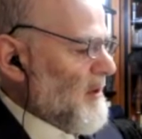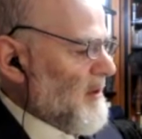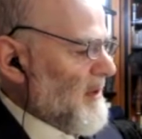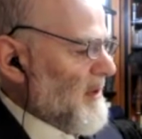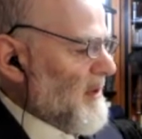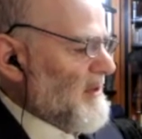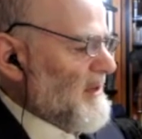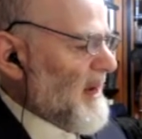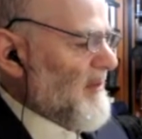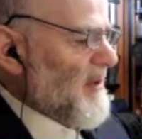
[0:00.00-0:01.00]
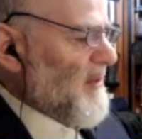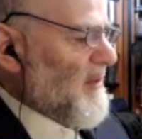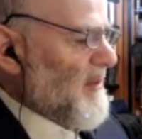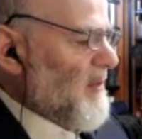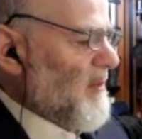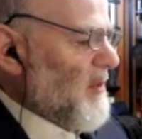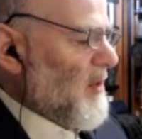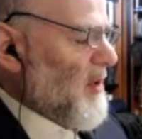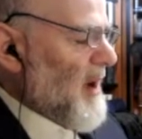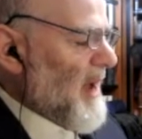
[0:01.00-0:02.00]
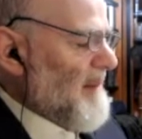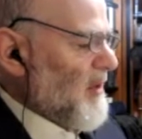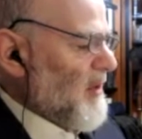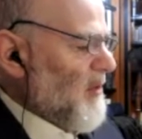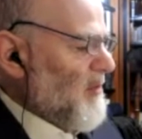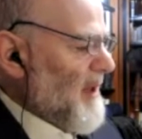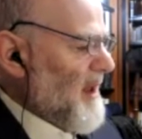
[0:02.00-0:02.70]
they used to tear the Kohanim's clothes. They